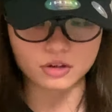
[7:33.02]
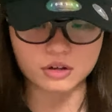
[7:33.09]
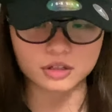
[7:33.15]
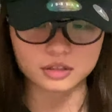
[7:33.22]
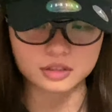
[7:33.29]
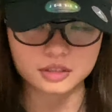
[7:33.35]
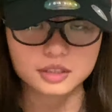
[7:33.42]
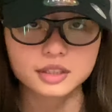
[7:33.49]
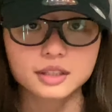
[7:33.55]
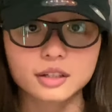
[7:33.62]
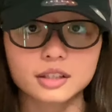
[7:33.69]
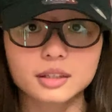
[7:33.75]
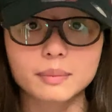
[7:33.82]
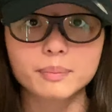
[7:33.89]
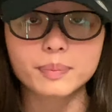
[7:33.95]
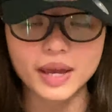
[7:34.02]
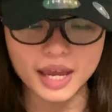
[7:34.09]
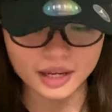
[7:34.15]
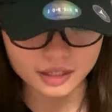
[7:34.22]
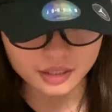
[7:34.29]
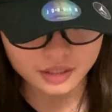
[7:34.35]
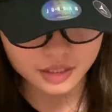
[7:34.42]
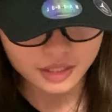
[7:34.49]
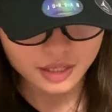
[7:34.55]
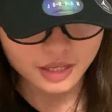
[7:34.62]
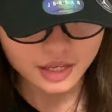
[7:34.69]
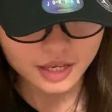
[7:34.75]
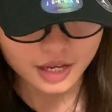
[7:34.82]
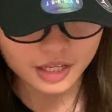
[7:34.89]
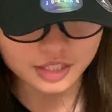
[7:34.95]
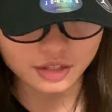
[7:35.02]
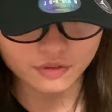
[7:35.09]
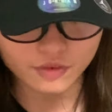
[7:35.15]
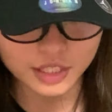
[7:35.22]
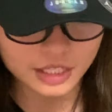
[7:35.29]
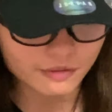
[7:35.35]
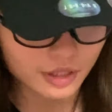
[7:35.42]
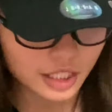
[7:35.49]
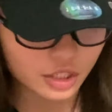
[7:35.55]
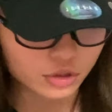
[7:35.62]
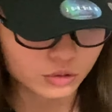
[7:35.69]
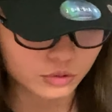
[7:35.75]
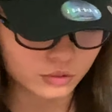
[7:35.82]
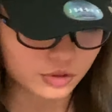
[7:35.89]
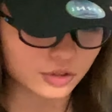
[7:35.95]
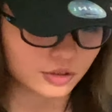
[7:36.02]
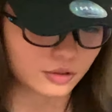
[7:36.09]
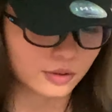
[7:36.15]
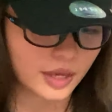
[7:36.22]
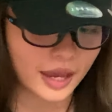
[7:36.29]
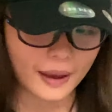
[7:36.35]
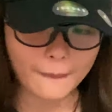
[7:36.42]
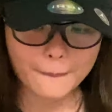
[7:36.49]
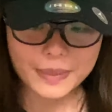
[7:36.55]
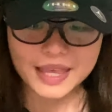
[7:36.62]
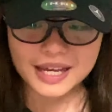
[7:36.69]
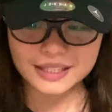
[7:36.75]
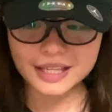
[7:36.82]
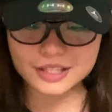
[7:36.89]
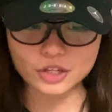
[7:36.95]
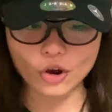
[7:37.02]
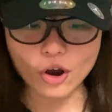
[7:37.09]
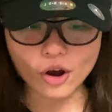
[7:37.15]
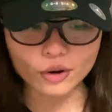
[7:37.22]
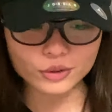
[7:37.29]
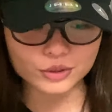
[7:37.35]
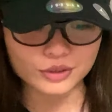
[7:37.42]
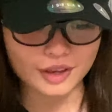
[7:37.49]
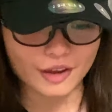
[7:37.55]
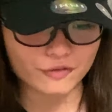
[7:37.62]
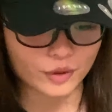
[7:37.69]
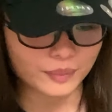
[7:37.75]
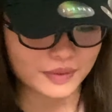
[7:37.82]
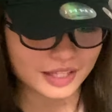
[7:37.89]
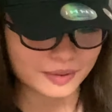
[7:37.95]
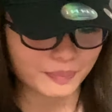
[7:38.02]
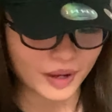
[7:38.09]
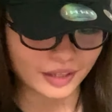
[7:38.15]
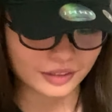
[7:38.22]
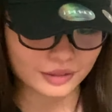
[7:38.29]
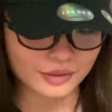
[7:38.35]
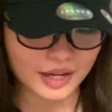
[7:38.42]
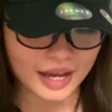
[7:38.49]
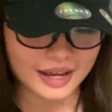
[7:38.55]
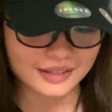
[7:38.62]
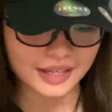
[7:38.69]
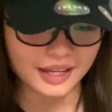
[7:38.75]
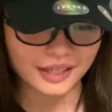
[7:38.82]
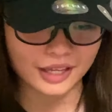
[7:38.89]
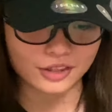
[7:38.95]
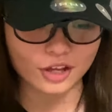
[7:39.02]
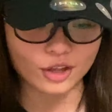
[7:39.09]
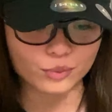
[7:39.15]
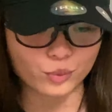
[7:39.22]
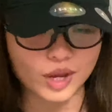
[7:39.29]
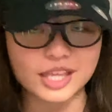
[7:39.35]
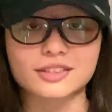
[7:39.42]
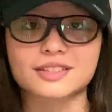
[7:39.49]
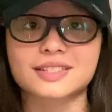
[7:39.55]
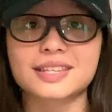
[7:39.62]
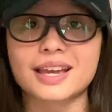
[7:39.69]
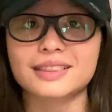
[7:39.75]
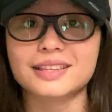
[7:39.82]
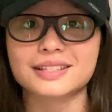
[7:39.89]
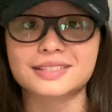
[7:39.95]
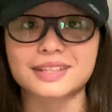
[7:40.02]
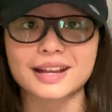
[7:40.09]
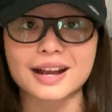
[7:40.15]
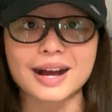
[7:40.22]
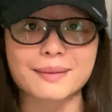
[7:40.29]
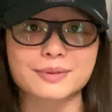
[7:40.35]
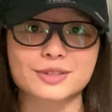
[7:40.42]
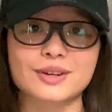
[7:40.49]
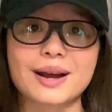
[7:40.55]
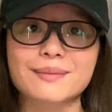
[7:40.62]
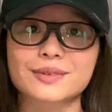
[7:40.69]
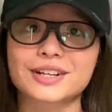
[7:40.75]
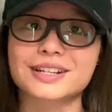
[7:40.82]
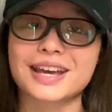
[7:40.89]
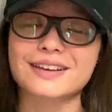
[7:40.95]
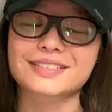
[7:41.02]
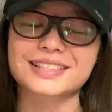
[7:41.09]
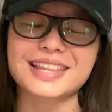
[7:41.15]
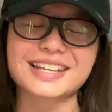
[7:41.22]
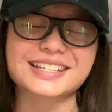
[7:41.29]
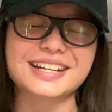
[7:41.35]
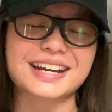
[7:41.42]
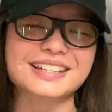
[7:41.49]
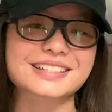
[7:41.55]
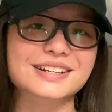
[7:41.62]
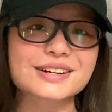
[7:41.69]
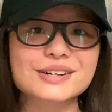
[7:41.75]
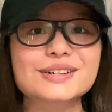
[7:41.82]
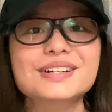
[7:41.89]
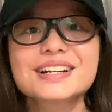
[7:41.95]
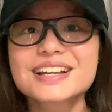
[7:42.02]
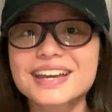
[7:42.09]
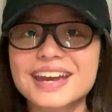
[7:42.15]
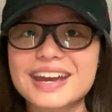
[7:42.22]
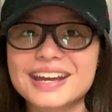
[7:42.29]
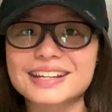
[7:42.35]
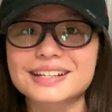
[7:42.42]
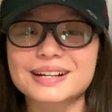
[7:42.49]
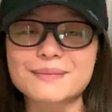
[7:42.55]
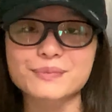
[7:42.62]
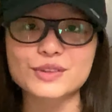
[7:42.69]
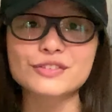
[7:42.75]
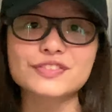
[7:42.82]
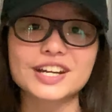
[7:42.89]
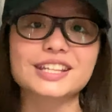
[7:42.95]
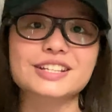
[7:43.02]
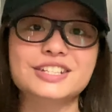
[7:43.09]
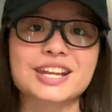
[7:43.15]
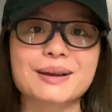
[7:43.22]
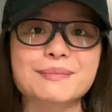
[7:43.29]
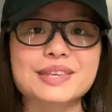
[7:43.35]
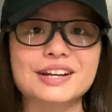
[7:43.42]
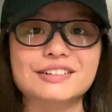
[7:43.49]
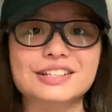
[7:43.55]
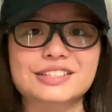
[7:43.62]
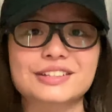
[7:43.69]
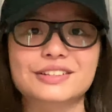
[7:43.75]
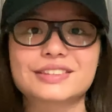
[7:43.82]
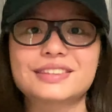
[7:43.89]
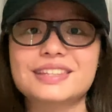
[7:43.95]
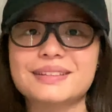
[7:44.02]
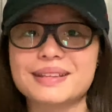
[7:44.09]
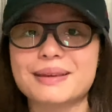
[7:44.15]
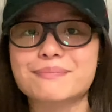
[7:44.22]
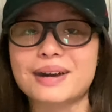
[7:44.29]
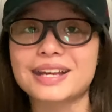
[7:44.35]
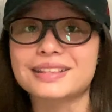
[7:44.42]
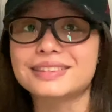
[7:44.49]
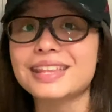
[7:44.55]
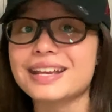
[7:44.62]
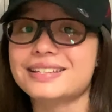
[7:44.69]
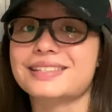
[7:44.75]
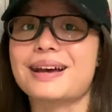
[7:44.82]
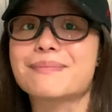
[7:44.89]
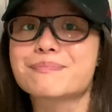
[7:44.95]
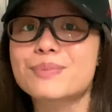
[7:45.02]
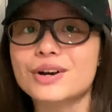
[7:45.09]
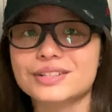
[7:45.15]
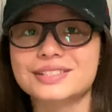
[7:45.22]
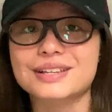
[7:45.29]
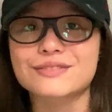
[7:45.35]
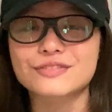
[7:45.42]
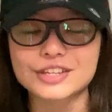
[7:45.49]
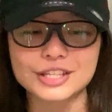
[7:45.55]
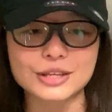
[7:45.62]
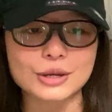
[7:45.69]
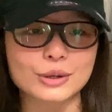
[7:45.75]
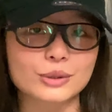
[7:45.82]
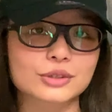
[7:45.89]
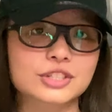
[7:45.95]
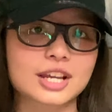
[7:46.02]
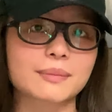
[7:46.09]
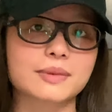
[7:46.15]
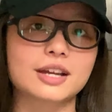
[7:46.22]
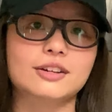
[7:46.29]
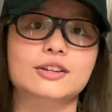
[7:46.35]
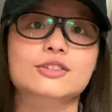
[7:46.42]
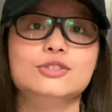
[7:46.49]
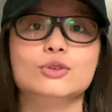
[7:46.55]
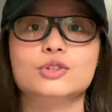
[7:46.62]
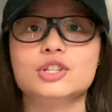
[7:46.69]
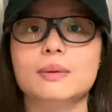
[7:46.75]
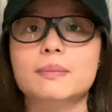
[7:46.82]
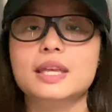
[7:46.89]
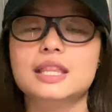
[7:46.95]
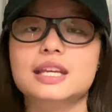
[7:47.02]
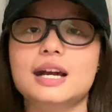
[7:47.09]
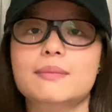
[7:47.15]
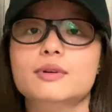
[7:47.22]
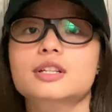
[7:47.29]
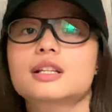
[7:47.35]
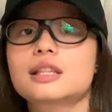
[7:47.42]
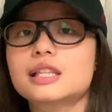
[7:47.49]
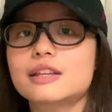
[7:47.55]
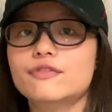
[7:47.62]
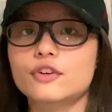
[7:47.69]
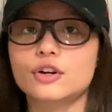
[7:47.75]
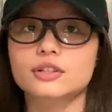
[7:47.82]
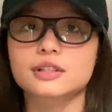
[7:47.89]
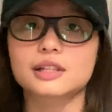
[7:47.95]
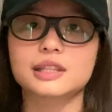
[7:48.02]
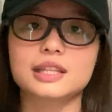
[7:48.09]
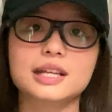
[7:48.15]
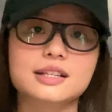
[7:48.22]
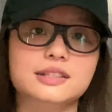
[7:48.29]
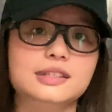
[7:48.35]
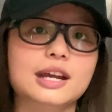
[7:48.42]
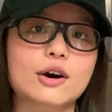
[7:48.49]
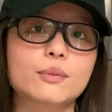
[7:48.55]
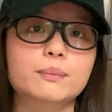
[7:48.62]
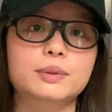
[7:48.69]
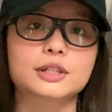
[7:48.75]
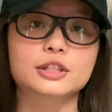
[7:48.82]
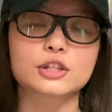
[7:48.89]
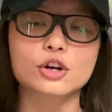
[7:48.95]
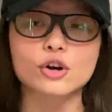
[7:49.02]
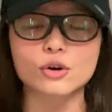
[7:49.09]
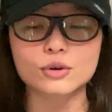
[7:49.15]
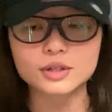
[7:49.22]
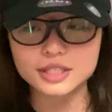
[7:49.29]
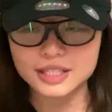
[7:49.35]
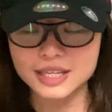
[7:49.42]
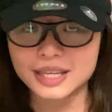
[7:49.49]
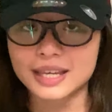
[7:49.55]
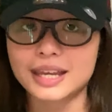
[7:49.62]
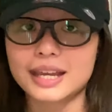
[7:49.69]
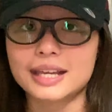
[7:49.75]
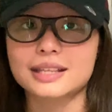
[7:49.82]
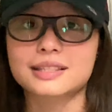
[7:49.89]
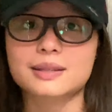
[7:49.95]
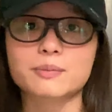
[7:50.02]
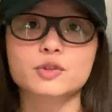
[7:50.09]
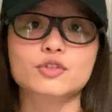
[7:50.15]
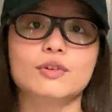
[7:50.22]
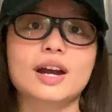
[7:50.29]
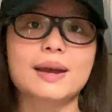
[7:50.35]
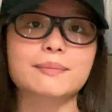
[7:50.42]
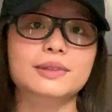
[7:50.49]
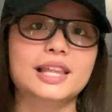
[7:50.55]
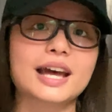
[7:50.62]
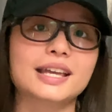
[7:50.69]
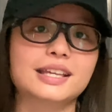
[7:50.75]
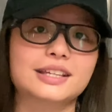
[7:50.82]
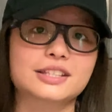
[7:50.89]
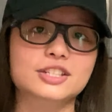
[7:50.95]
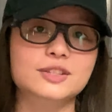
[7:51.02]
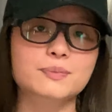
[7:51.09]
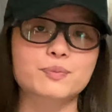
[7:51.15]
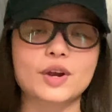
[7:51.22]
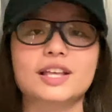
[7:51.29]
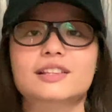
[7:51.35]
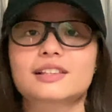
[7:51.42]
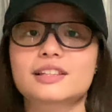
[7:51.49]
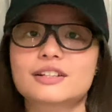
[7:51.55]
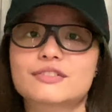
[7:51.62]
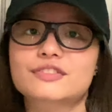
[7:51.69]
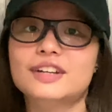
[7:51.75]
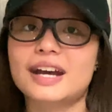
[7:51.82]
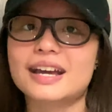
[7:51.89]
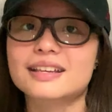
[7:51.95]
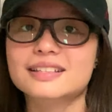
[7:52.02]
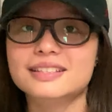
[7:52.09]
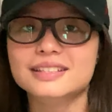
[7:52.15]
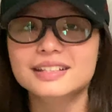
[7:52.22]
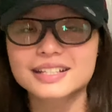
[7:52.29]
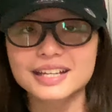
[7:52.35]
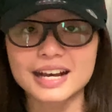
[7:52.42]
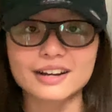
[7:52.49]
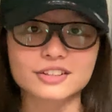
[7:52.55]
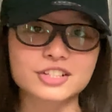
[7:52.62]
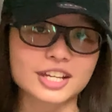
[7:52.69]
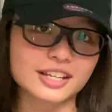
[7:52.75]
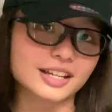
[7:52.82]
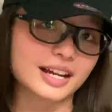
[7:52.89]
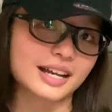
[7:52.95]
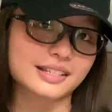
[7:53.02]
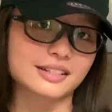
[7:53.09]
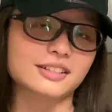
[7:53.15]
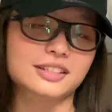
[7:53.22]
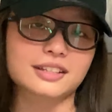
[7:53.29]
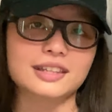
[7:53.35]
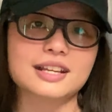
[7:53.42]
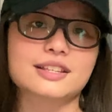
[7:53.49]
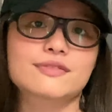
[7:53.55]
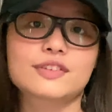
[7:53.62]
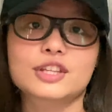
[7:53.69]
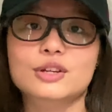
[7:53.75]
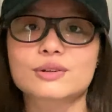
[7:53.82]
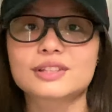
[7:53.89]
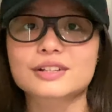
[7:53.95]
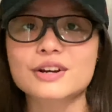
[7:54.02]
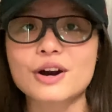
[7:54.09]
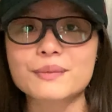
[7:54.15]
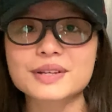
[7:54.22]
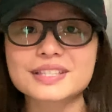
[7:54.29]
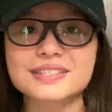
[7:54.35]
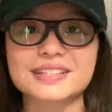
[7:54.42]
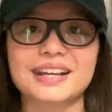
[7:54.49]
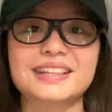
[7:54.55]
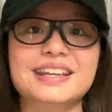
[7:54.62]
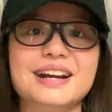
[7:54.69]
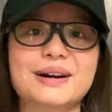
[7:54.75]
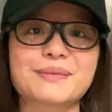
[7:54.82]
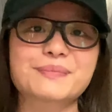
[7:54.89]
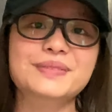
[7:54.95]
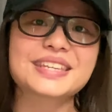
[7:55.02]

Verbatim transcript: all on the back it's really really cool so yeah that's all you get from this bundle, guys. I cannot wait to set this thing up, so I'm gonna have to let you guys go. And um, don't forget to check me out in your in my next unboxing video. Check me out on social media. I'm gonna leave all the links down below. And subscribe, like, and spread love, guys. I'll check you guys out in the next video. The CommAS signing out.